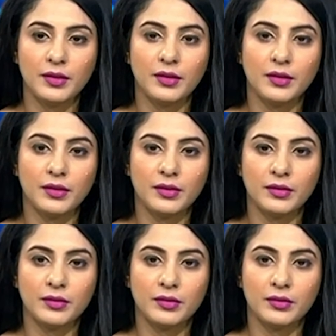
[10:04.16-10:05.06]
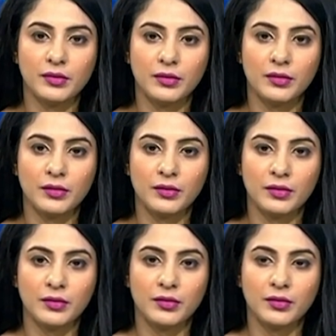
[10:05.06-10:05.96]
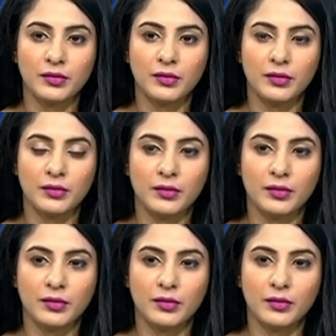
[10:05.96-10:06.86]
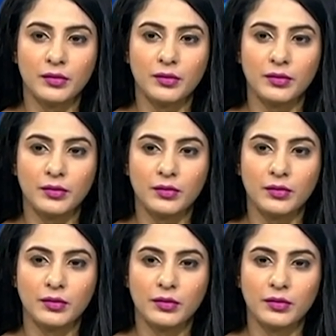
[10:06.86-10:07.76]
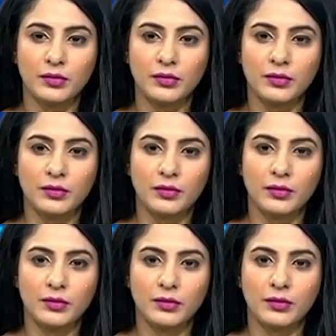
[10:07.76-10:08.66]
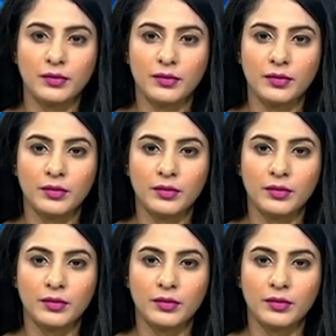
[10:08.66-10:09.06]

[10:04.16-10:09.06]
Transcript: (not speaking)